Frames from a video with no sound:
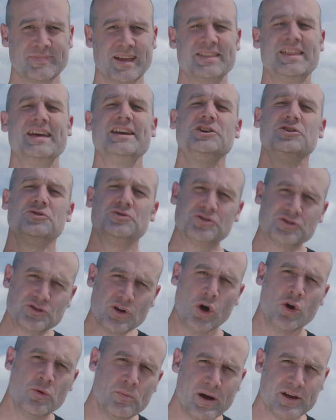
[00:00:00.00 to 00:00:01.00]
Thank you
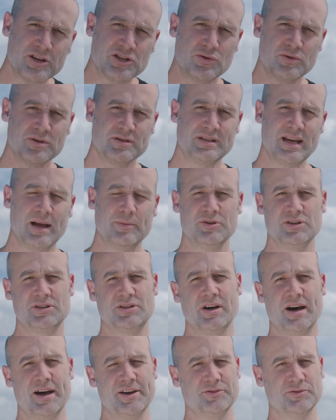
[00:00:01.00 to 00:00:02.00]
so much to Established
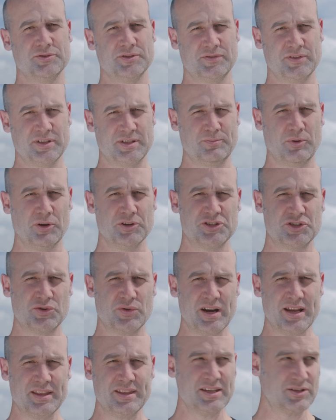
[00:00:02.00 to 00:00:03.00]
Titles for
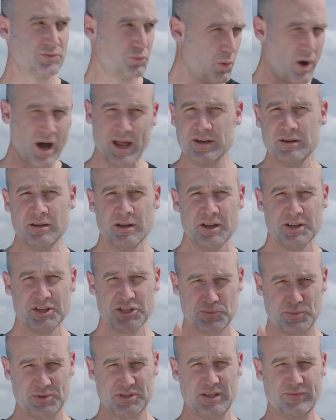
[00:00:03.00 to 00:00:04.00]
sponsoring this one
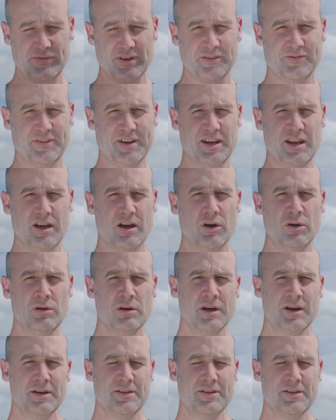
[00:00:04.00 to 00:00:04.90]
specific video